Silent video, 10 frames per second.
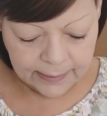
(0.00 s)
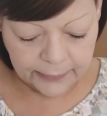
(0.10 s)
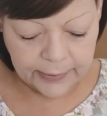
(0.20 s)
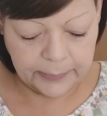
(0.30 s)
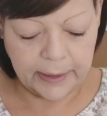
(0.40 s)

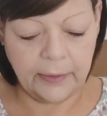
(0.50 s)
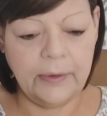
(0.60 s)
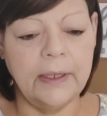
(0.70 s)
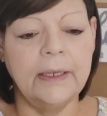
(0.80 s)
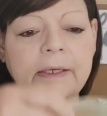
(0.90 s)
Oh, there we go.
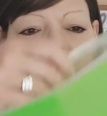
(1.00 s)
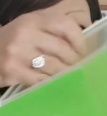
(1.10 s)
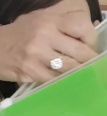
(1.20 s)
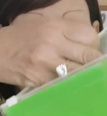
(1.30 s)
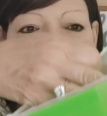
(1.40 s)
So
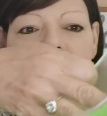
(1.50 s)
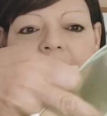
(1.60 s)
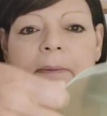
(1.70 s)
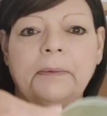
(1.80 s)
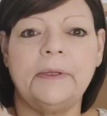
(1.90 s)
it's got the
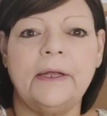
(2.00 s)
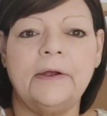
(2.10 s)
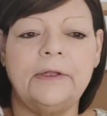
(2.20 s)
zipper there.